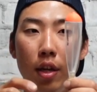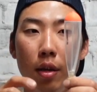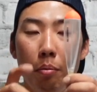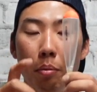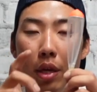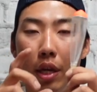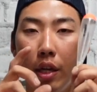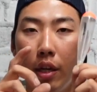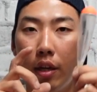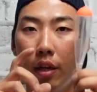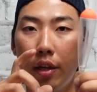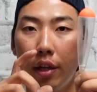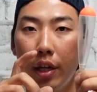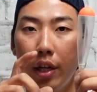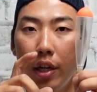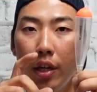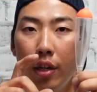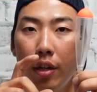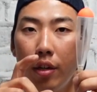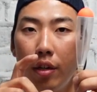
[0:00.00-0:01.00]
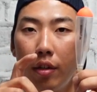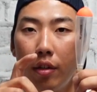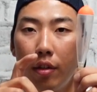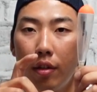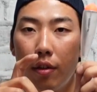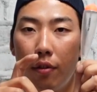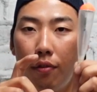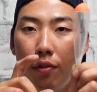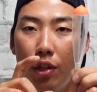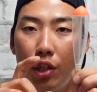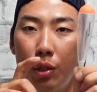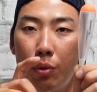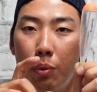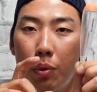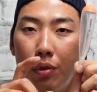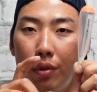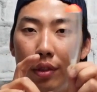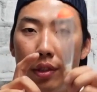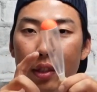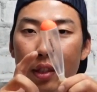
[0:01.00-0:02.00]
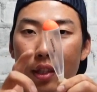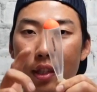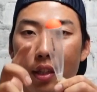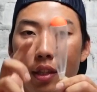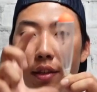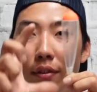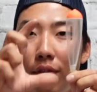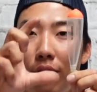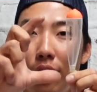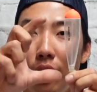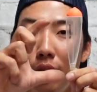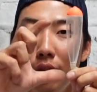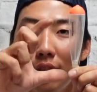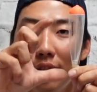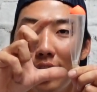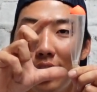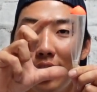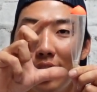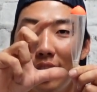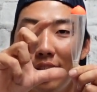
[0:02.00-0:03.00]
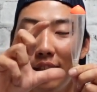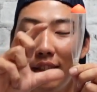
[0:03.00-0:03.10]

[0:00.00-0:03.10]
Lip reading: being clear, the fish won't see the float,